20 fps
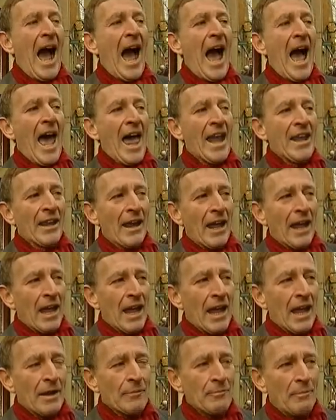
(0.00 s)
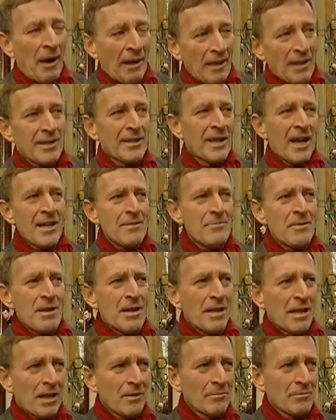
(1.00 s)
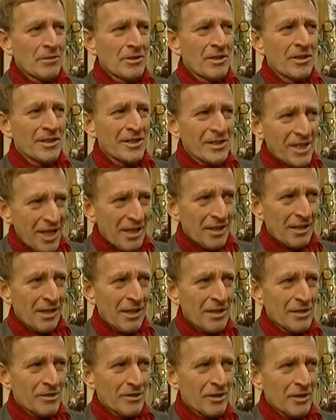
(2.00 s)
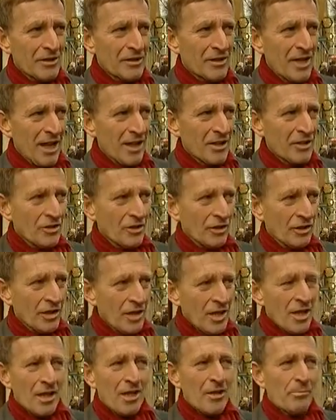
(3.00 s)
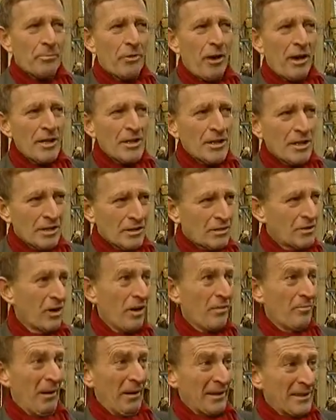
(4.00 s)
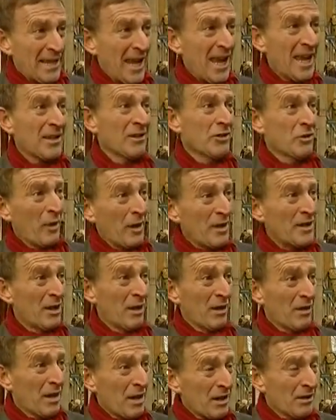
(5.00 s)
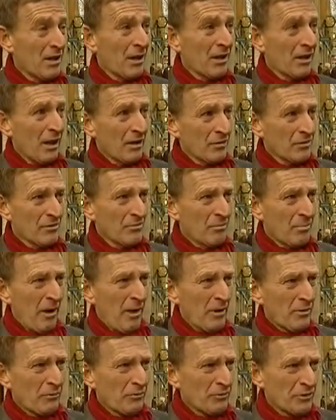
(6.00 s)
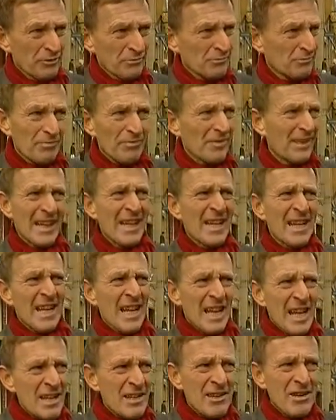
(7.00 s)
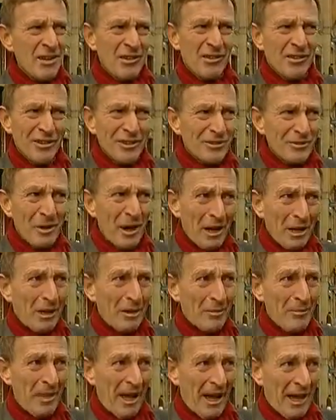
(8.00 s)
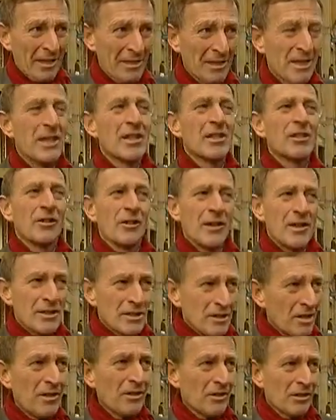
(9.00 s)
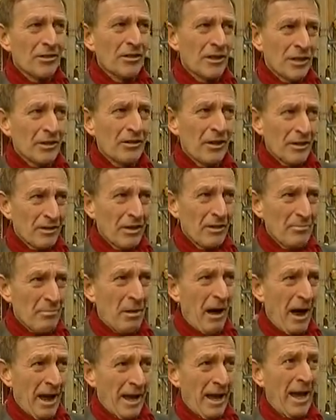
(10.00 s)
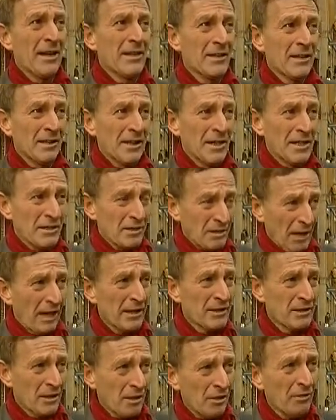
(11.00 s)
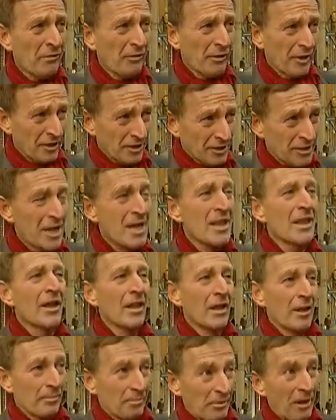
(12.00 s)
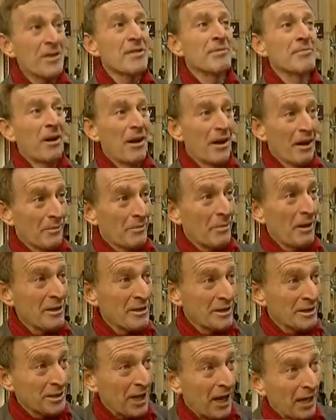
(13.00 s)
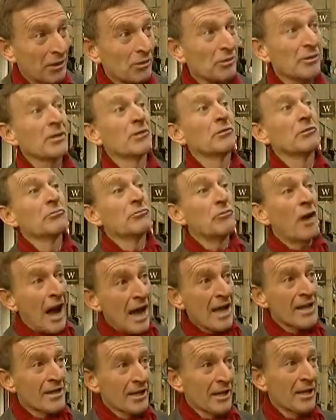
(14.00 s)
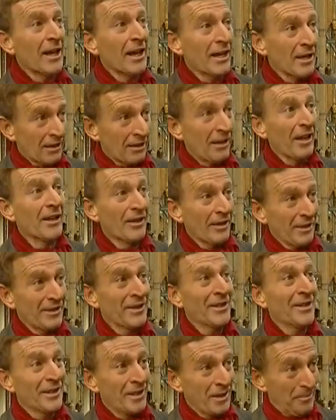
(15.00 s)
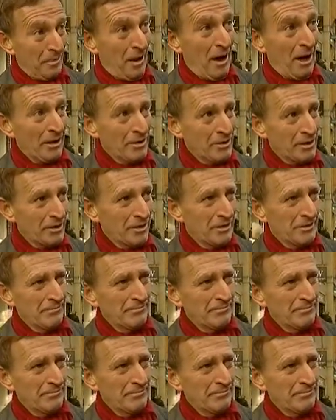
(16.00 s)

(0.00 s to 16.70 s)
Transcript: and by the time he comes to settle his transaction, the price has dropped by 10, 20, 30,000 pounds. He's not going to welcome that. So he's not going to go out and buy until he has confidence that the prices are going to rise again like they did in the past.